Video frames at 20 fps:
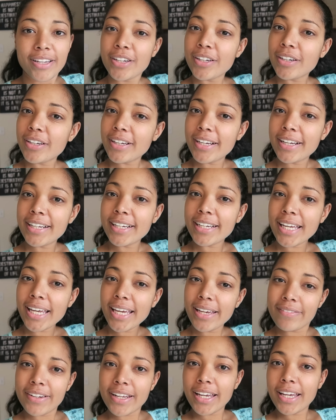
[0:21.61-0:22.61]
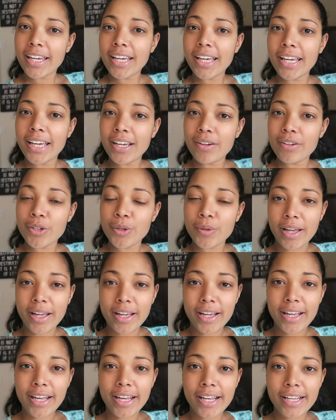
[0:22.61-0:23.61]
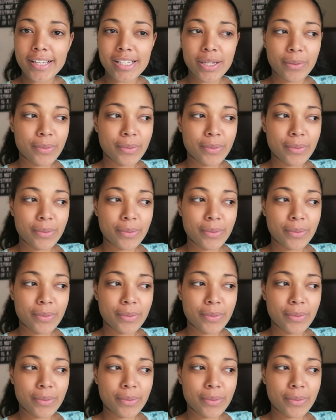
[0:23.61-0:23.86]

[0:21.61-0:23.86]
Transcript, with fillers: Good evening, you guys.